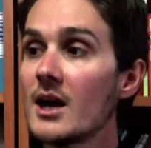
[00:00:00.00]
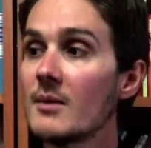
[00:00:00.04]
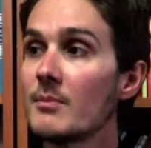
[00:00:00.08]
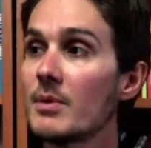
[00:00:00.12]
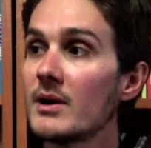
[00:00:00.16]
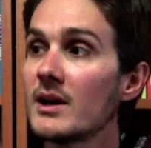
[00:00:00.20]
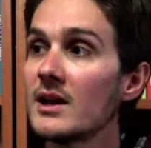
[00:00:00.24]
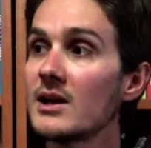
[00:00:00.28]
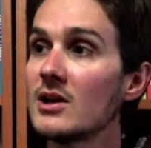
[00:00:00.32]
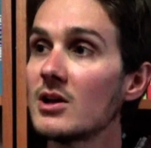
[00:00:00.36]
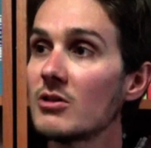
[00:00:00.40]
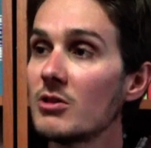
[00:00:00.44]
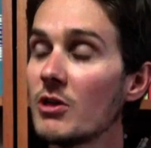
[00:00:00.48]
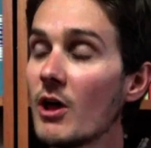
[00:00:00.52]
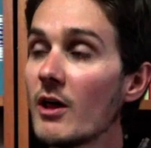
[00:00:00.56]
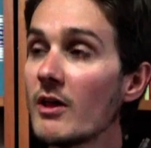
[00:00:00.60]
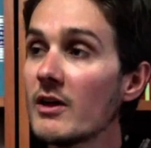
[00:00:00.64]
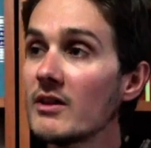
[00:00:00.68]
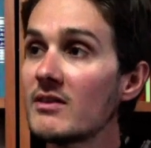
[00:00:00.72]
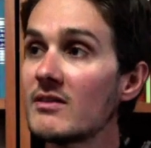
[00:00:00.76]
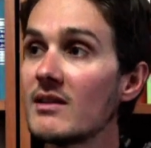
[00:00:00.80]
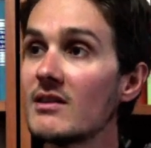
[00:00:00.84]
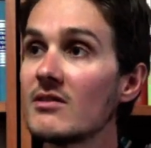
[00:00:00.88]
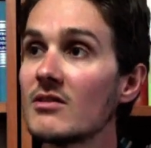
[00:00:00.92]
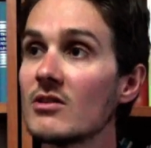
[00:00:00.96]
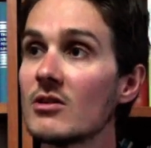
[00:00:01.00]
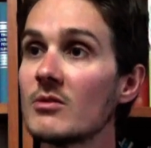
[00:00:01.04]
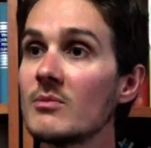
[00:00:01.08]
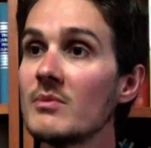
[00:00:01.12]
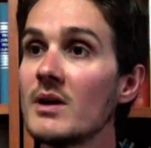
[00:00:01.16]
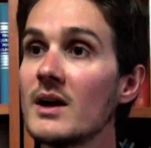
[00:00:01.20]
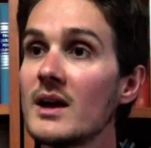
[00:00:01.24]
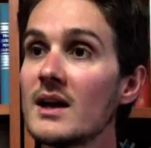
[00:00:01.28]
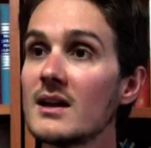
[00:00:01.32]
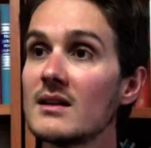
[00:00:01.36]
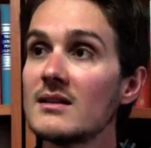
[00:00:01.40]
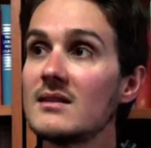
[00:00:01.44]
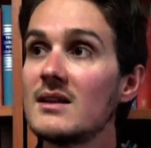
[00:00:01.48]
But in Catholicism,
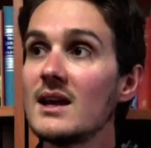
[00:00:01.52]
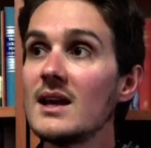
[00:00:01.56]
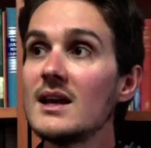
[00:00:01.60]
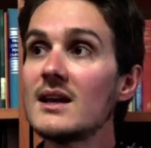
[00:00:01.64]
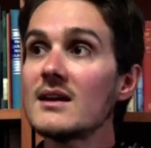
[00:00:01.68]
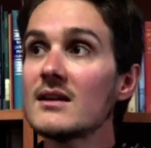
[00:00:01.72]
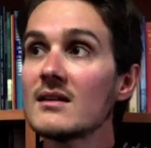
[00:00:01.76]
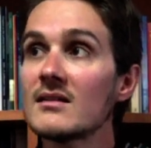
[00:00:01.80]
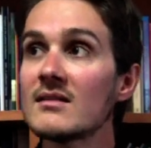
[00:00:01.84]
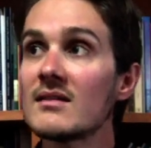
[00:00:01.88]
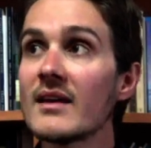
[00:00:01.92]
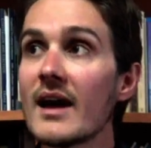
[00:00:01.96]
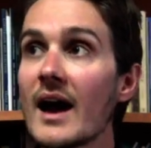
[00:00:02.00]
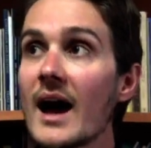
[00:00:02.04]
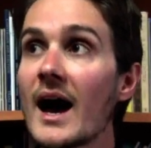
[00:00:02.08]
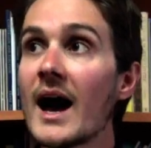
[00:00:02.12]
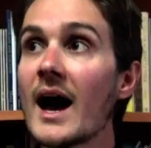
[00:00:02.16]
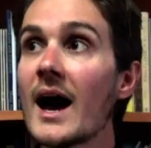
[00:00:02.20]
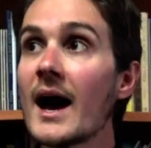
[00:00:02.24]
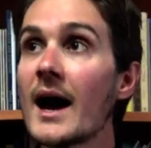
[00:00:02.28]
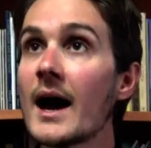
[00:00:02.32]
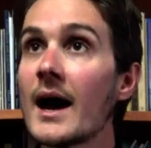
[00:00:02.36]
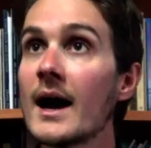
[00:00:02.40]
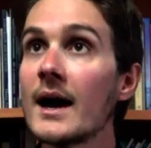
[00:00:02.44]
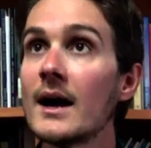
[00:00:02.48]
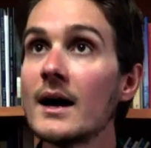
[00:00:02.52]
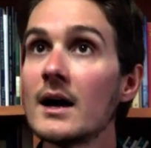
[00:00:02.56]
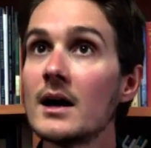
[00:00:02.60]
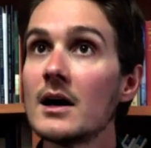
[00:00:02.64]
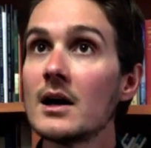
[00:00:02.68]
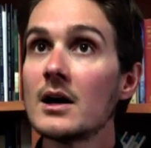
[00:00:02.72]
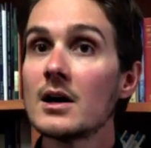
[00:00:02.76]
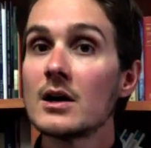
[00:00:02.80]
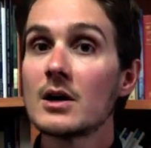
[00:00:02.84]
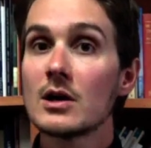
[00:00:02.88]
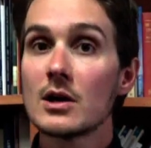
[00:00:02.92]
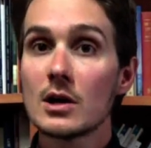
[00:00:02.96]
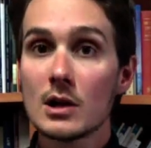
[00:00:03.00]
deacons are
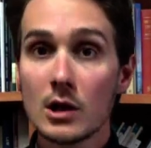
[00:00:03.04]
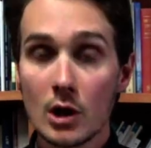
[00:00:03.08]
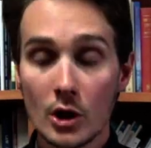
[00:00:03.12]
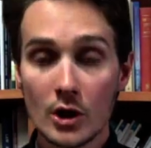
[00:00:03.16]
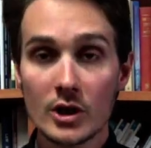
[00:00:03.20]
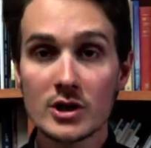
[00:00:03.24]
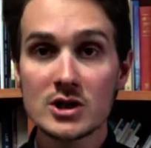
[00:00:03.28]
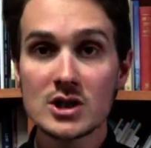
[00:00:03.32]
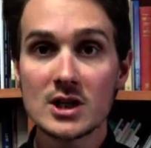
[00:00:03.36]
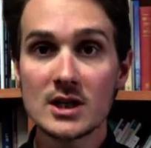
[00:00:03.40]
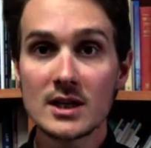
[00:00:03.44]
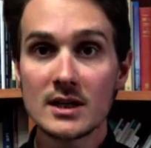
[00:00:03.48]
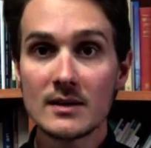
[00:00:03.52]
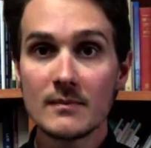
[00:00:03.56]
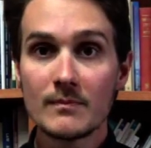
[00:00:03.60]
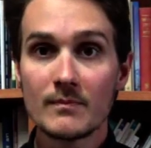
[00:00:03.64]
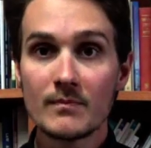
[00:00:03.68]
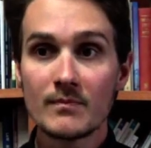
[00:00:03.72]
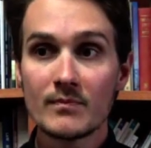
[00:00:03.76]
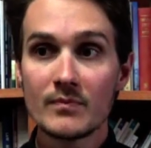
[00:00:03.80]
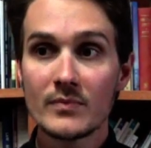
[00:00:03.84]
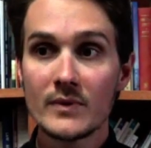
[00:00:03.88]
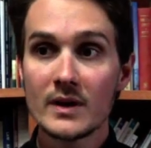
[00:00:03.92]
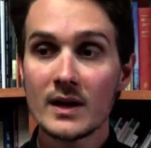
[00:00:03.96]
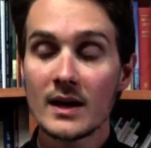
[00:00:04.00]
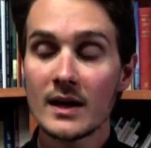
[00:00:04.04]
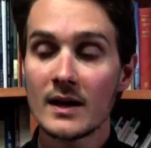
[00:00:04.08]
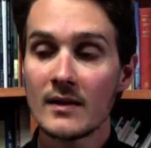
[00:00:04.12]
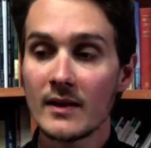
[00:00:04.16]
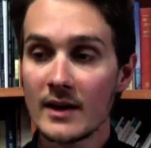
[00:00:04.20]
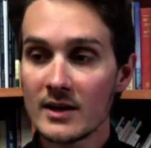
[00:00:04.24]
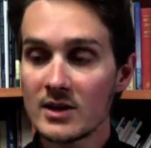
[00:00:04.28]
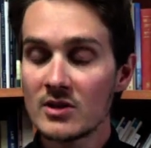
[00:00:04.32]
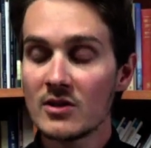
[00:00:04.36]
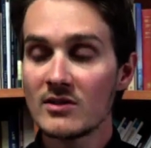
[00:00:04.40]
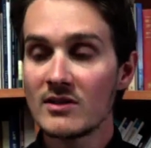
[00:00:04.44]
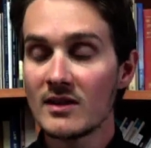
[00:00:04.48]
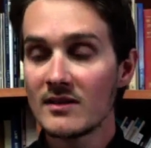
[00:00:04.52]
clergy.
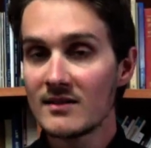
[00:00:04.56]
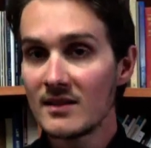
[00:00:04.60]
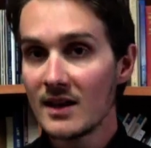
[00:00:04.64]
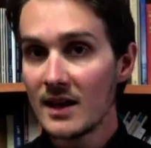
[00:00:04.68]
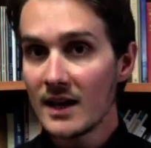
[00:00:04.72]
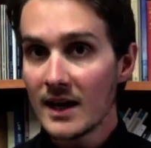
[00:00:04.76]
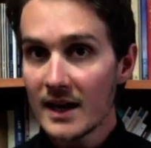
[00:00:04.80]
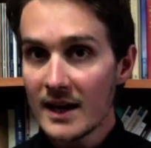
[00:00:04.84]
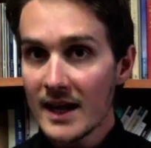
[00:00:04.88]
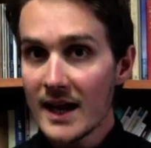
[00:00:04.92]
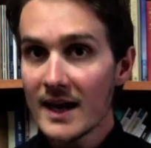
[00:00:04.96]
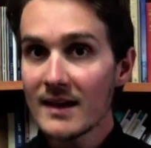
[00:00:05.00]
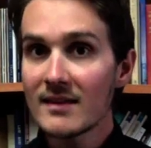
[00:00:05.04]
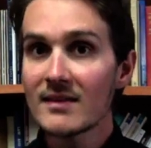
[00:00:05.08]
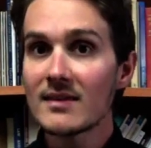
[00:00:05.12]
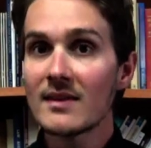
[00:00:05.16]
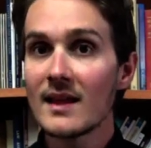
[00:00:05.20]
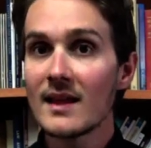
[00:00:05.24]
Unless it's a deaconess,